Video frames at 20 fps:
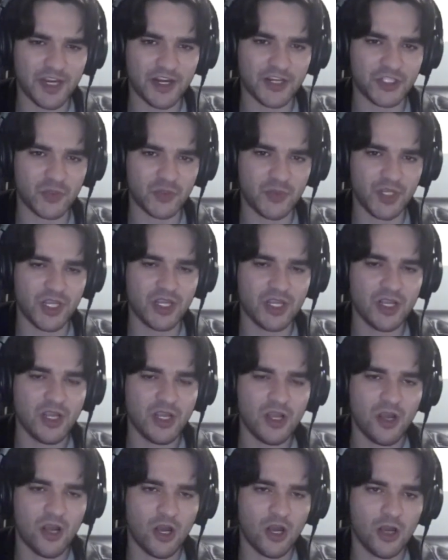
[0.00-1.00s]
It should be
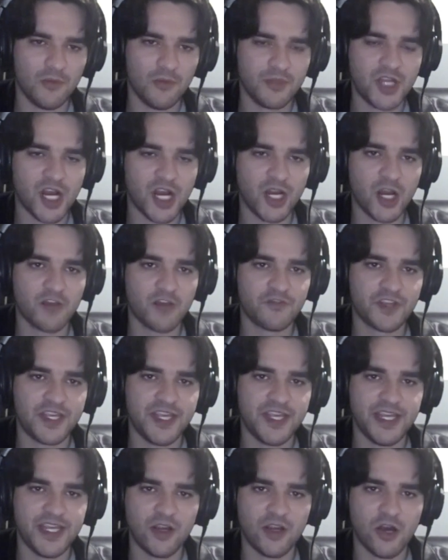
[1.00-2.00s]
cutting off the
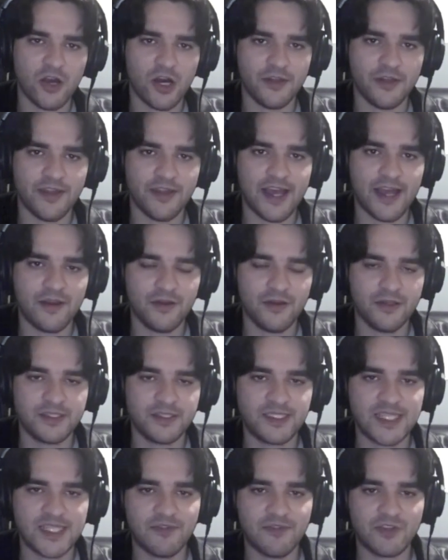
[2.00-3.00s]
king on that
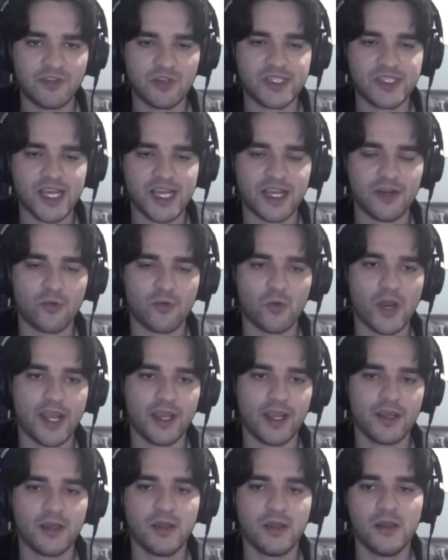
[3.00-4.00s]
7th or 2nd rank
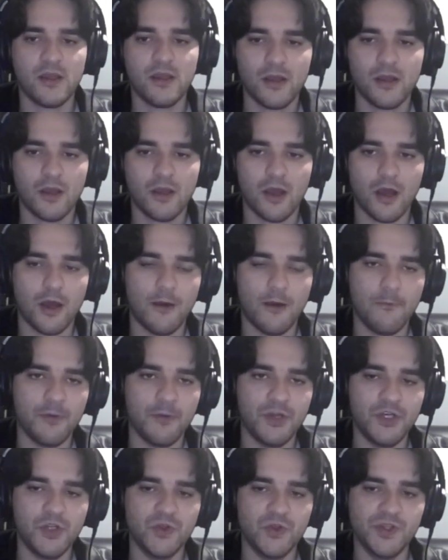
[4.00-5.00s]
when you
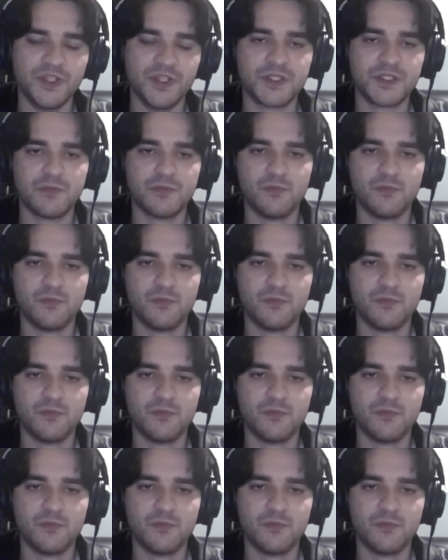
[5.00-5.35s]
do this.